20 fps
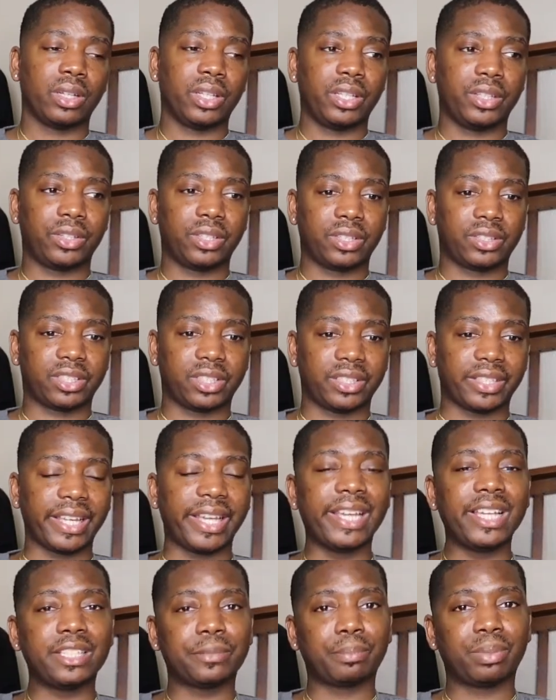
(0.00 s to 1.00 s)
the
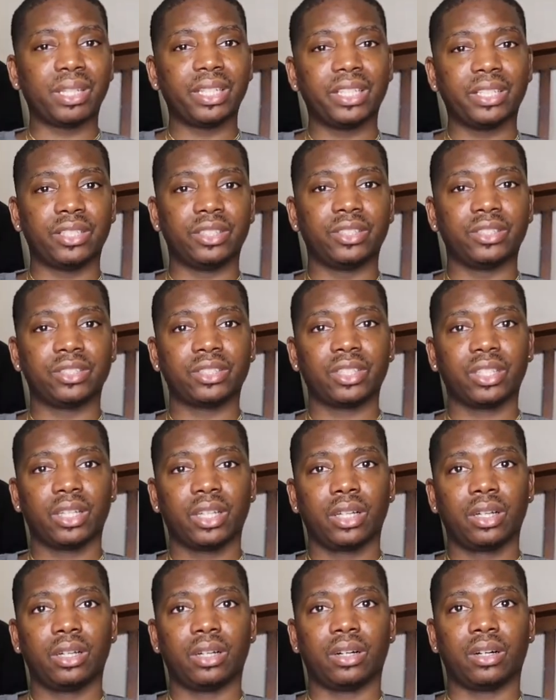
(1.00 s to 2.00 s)
today's players
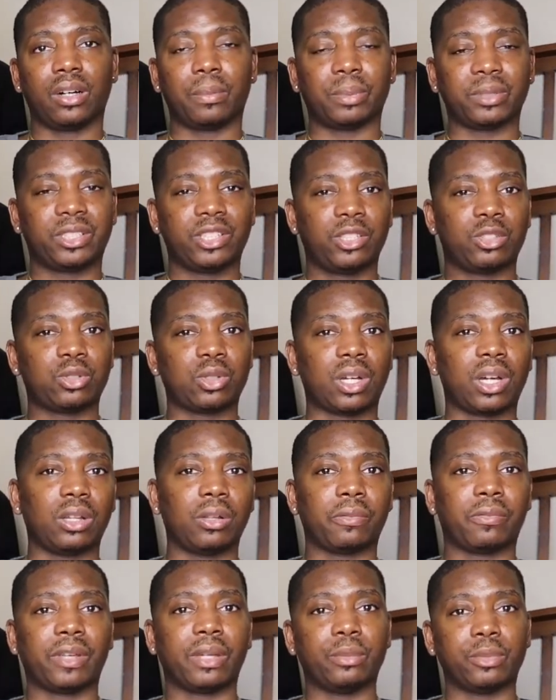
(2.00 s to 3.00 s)
on potential
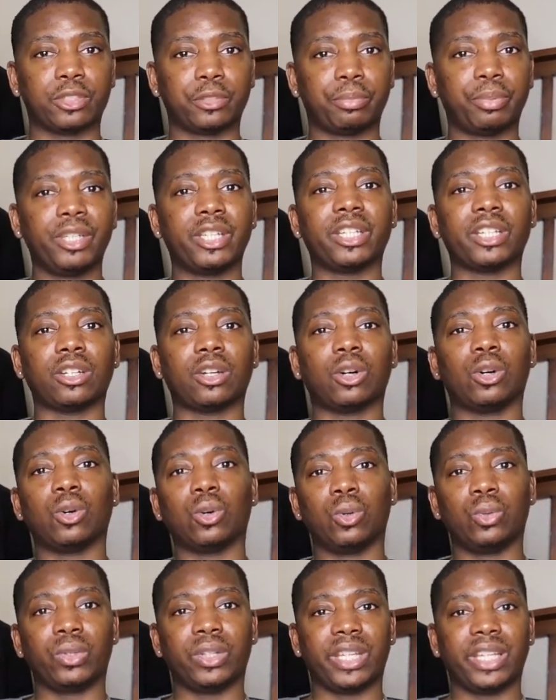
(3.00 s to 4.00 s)
Hall of Famers speaking
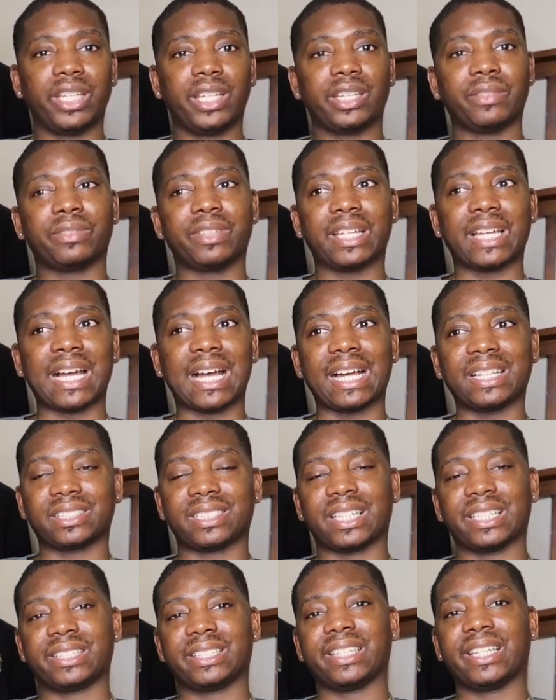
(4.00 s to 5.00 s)
on any of the
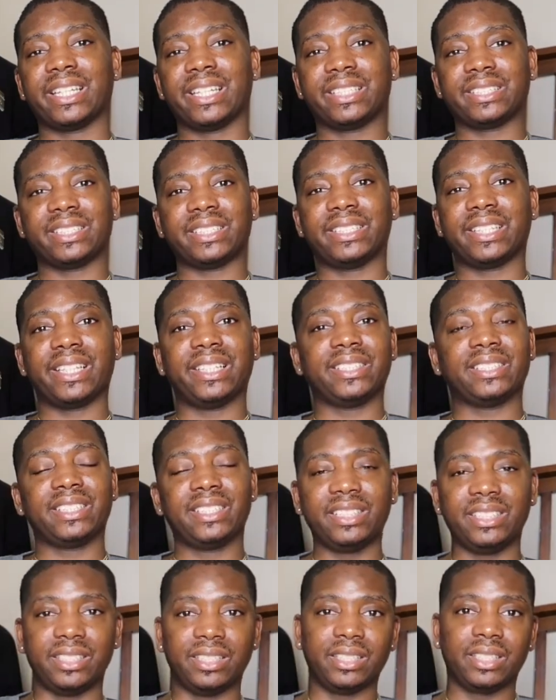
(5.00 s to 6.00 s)
guys like that in today's
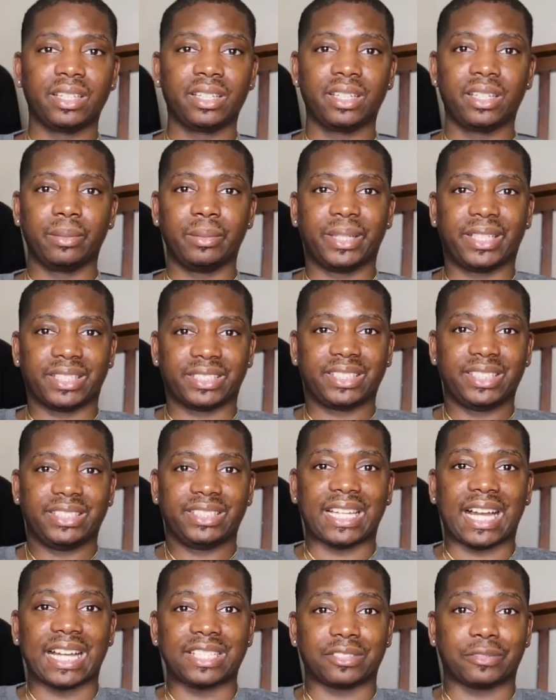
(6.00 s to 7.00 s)
league. Because
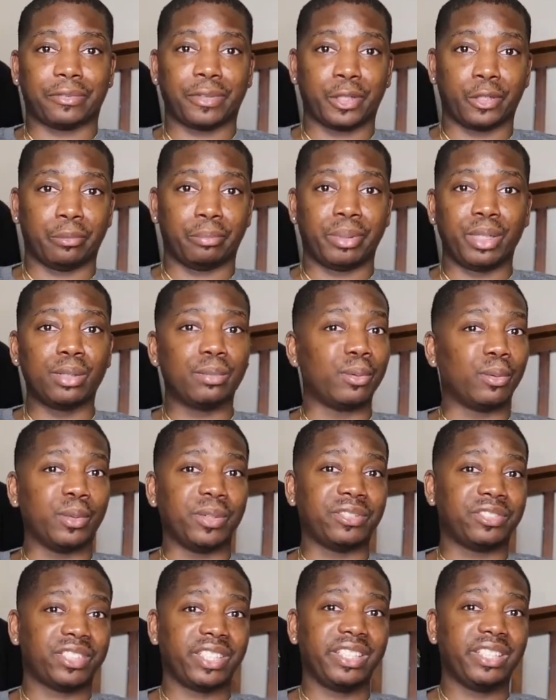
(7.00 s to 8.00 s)
these guys are very beatable.
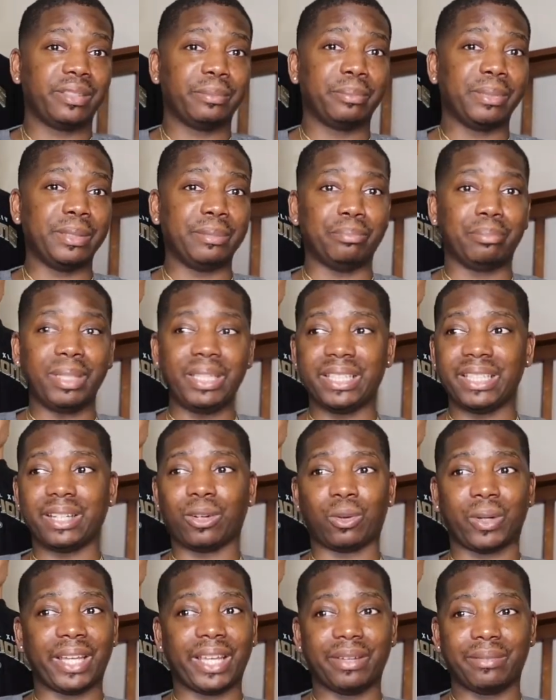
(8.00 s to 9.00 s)
We've seen them be beat
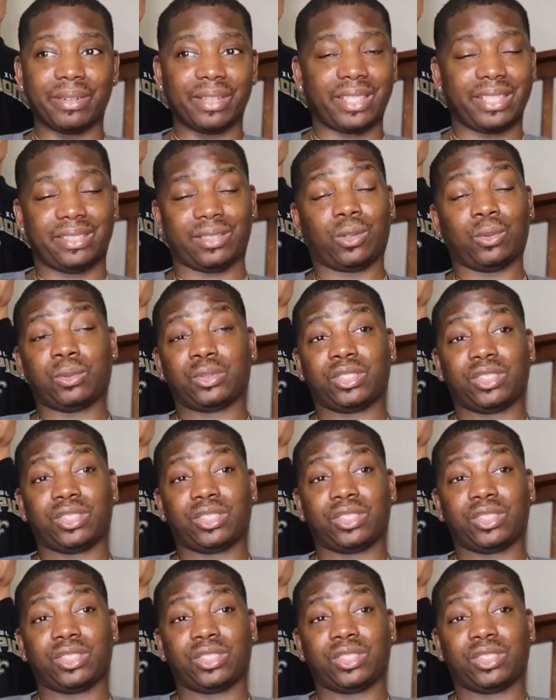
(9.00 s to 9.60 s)
on